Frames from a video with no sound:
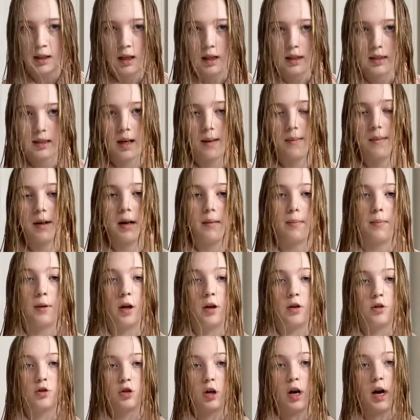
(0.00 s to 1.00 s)
I'm gonna
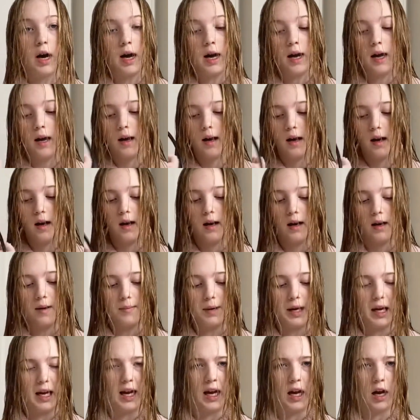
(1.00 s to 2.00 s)
blow dry
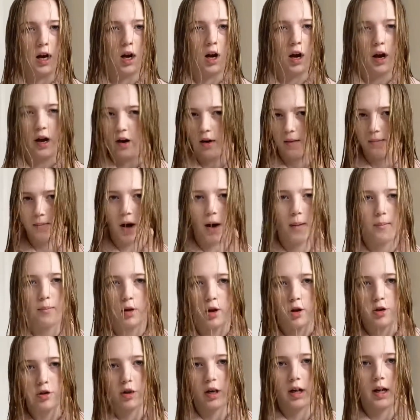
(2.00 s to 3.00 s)
my hair. I'm not
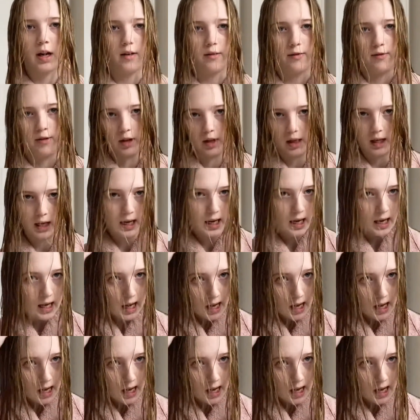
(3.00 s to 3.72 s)
blow drying it fully.